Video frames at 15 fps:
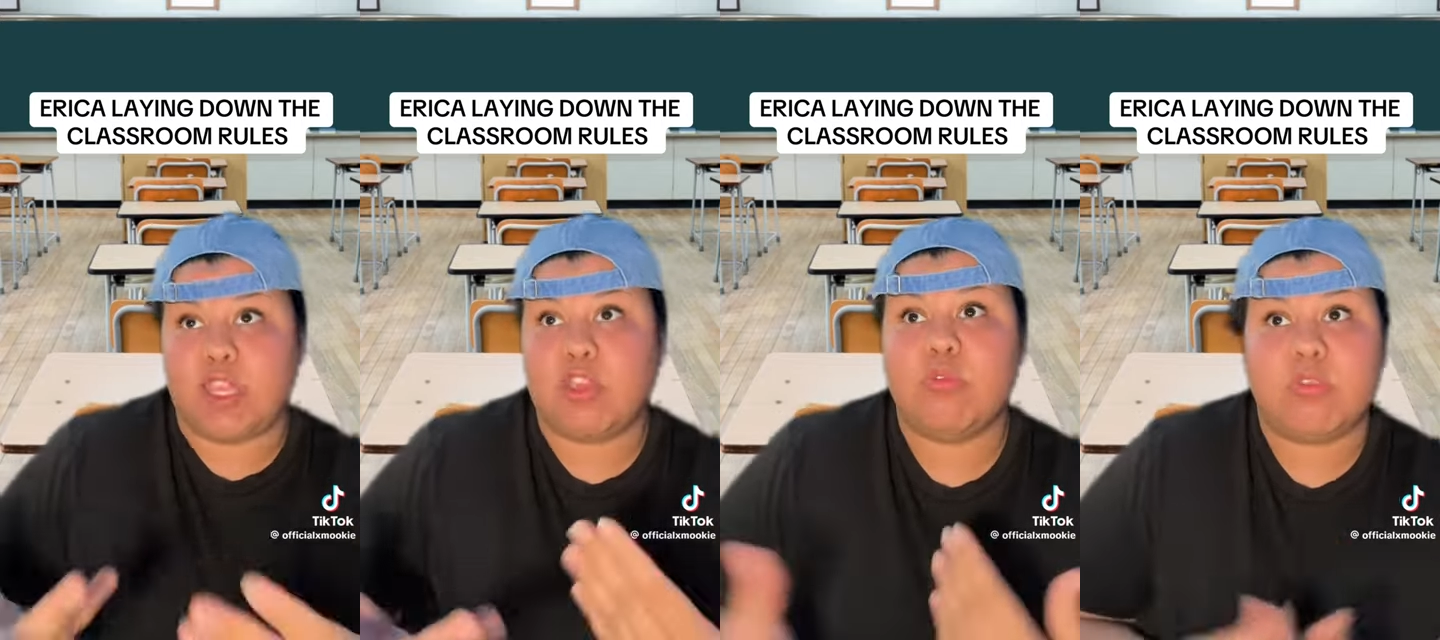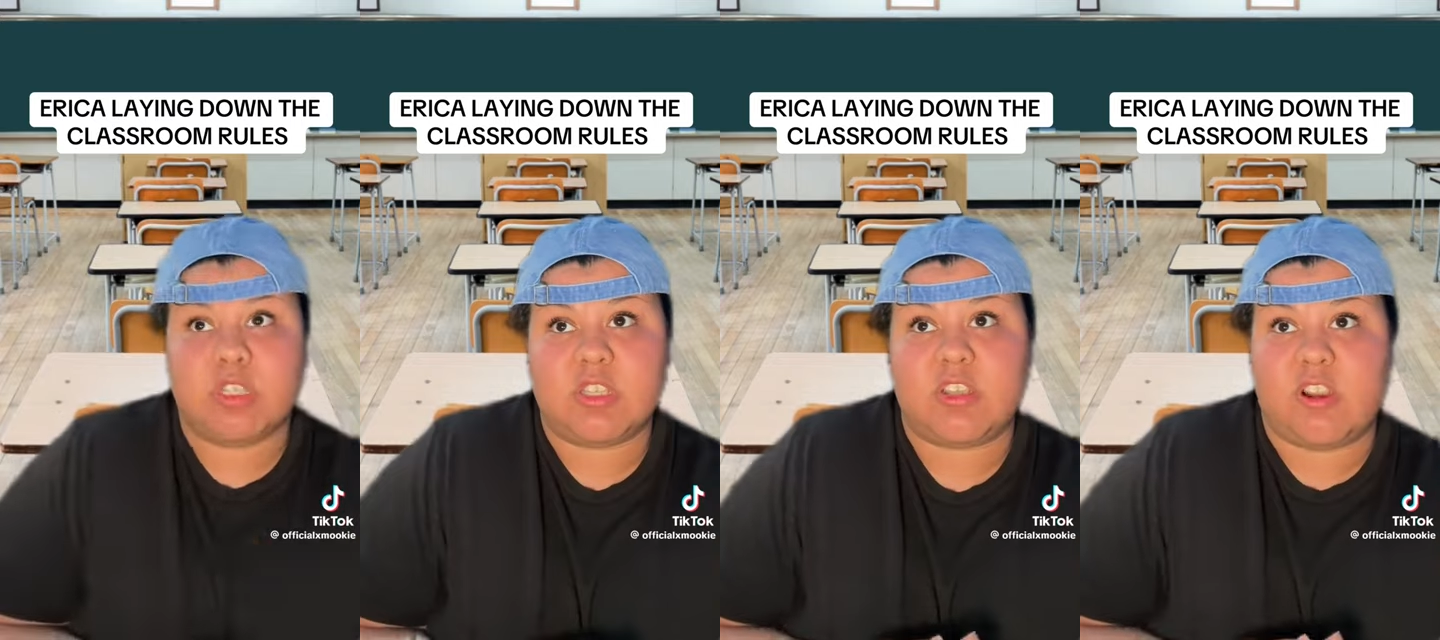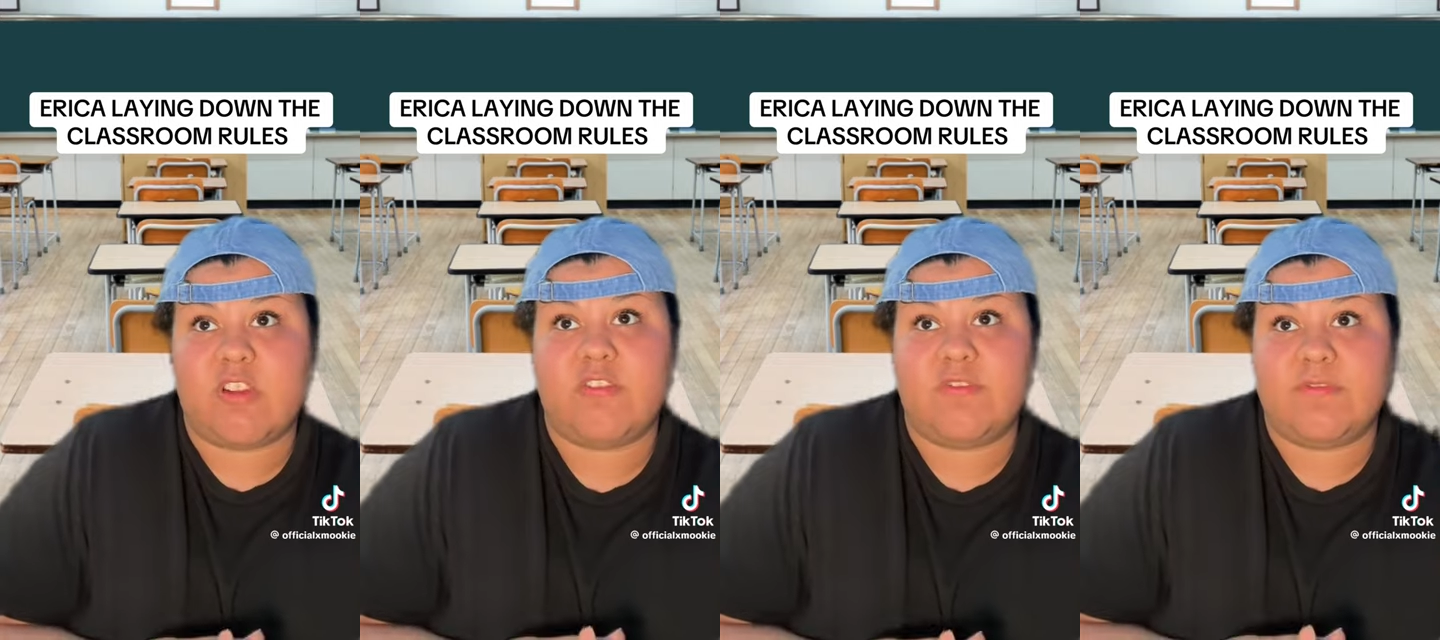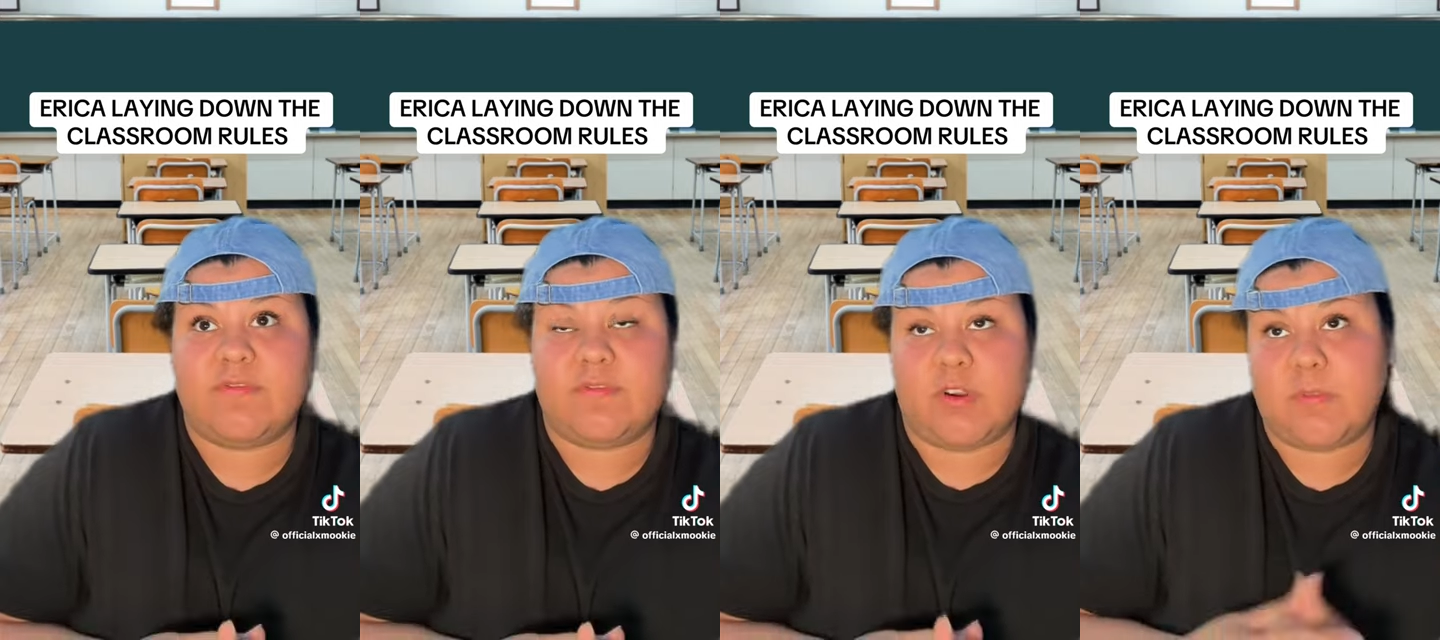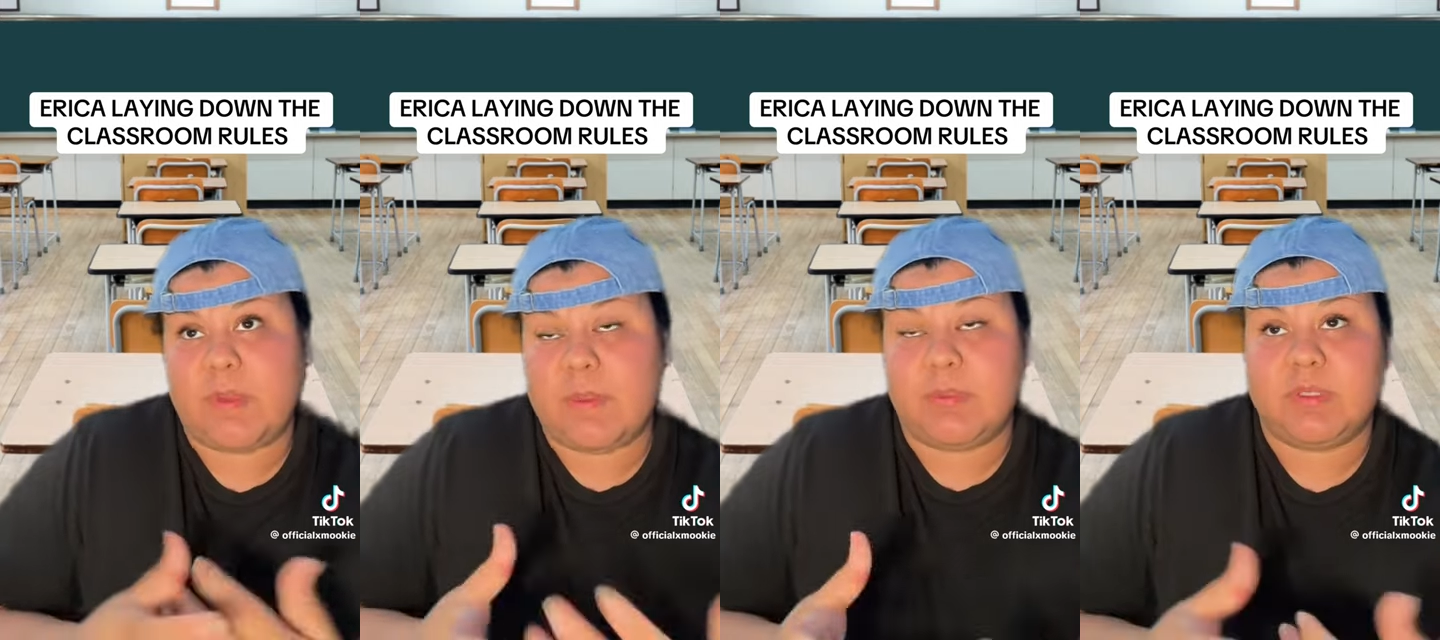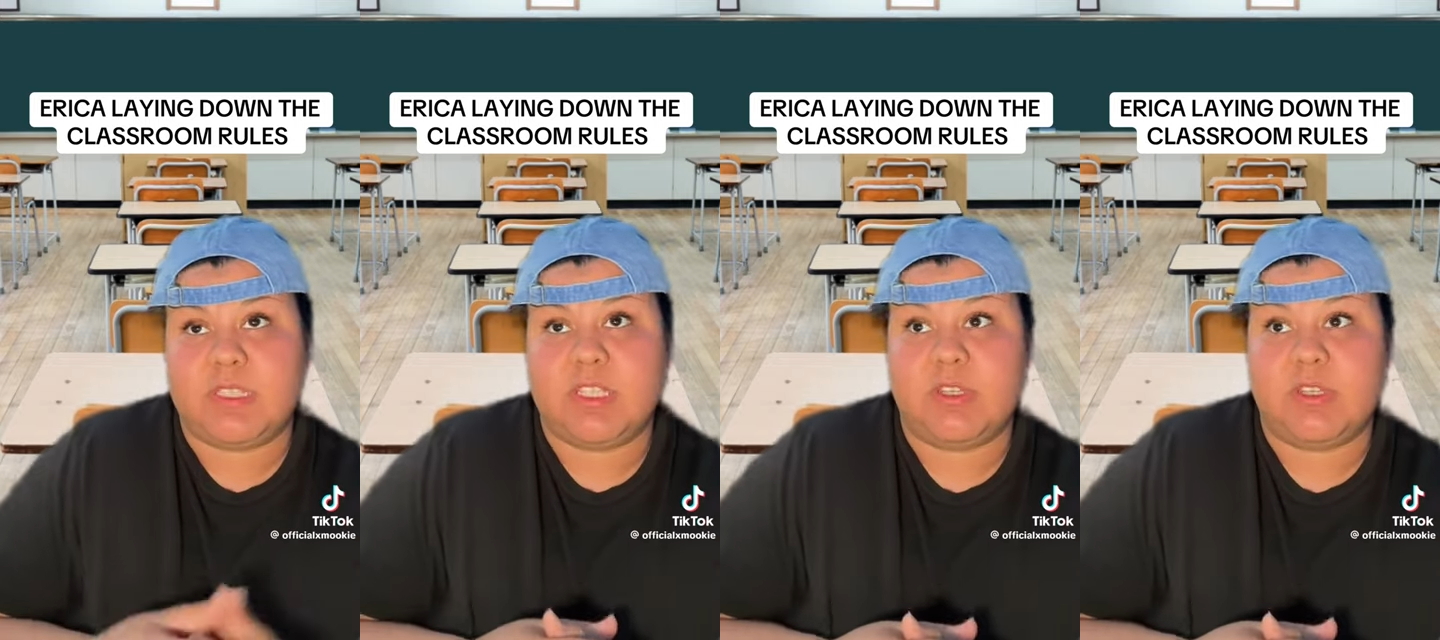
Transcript: you deserve for people to,